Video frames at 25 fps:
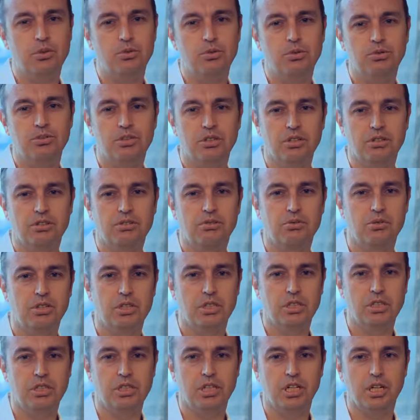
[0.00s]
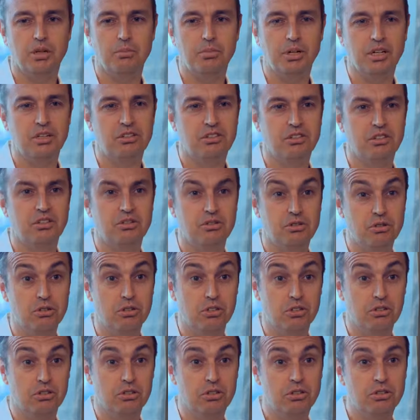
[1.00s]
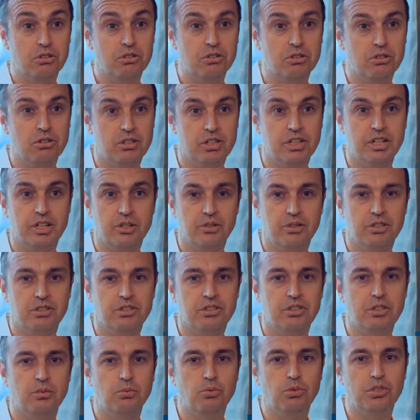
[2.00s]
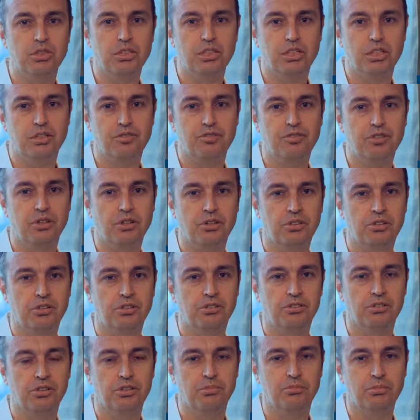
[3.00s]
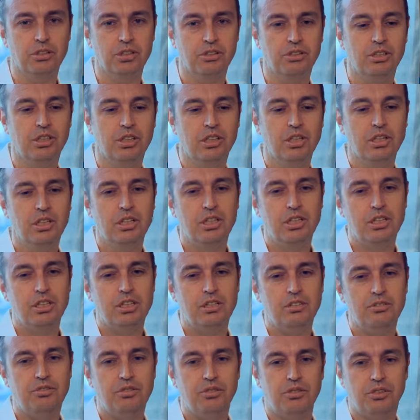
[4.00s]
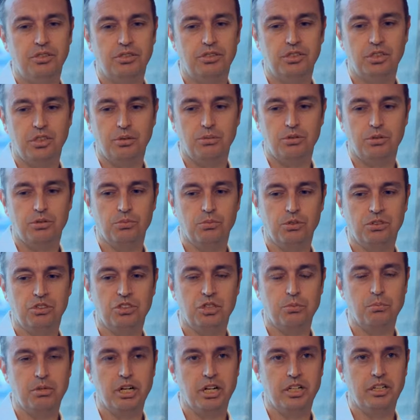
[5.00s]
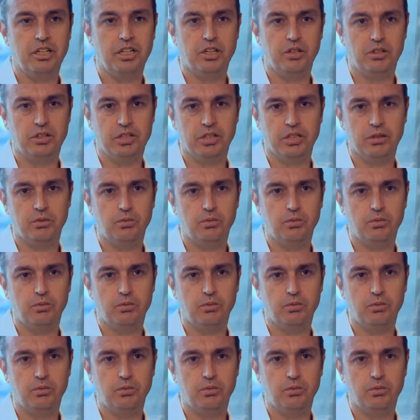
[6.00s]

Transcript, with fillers: We've got three uh, basic core core areas that we uh, focus on, but if you were to say what, what's the main area,